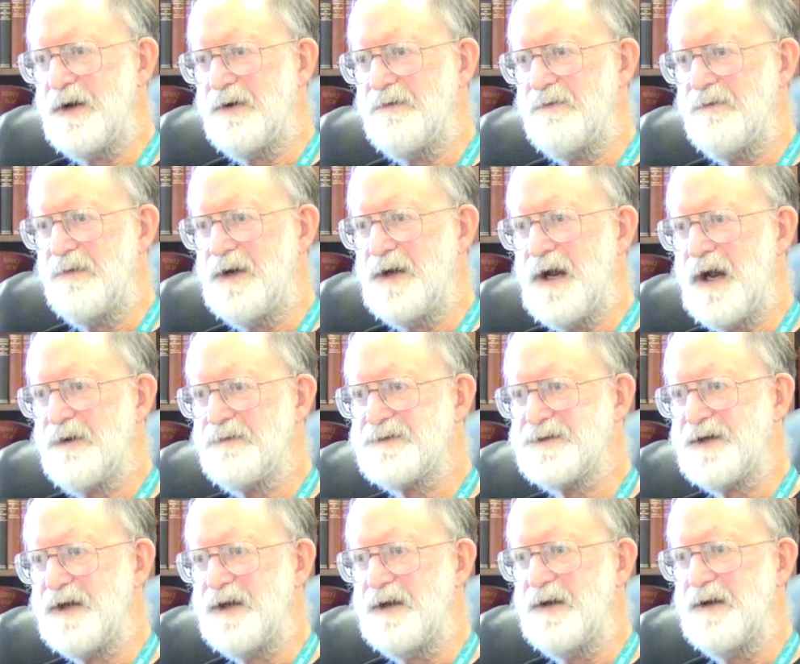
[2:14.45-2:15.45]
that we now
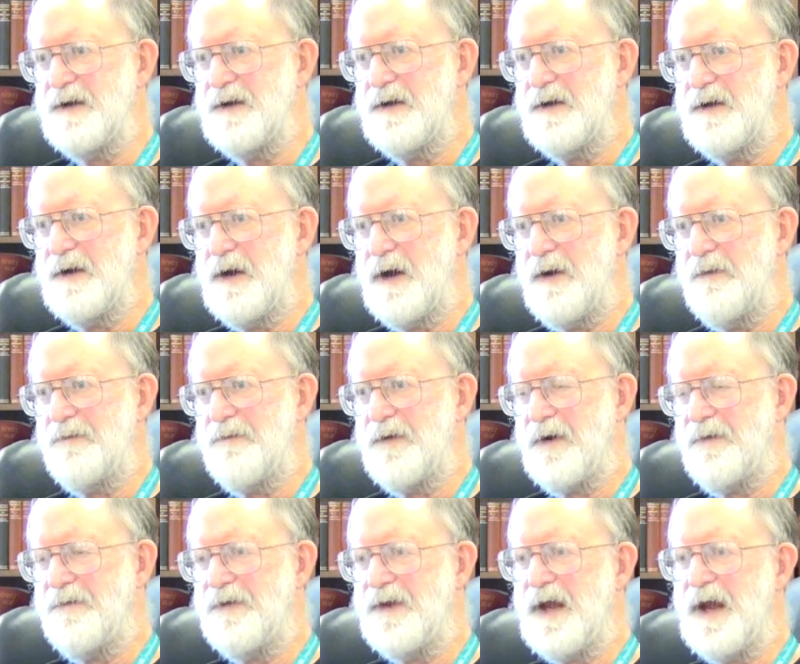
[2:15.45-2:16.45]
see of,
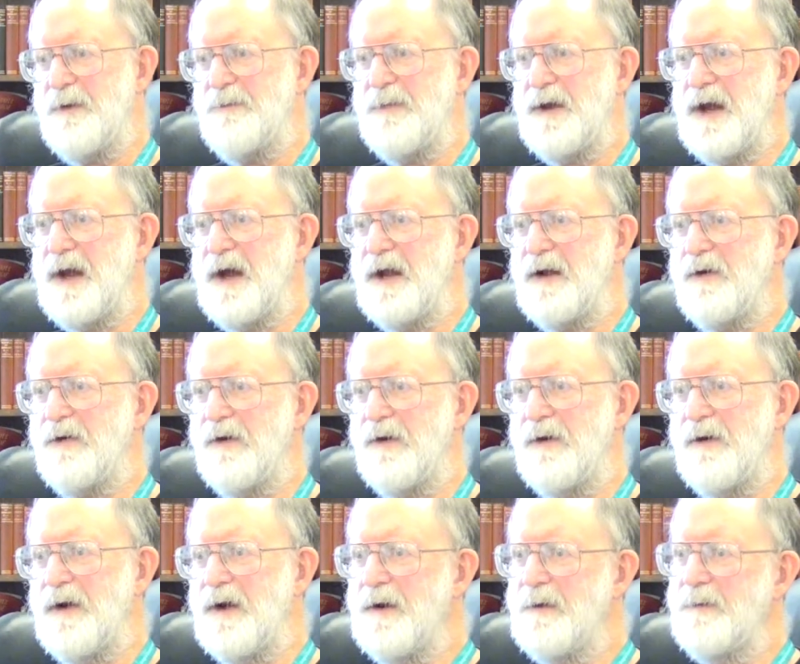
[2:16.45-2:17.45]
of the MBL or